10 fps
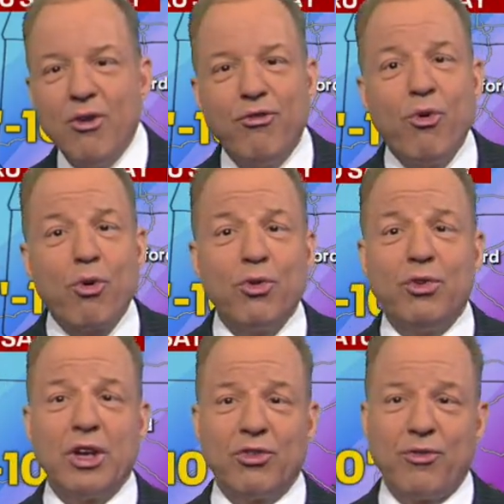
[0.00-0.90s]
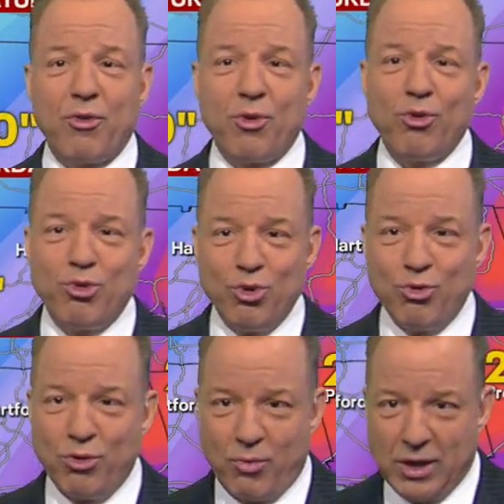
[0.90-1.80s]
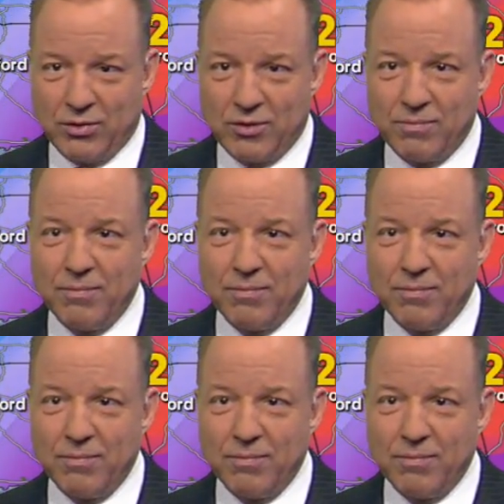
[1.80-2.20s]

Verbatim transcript: four to six further to the west.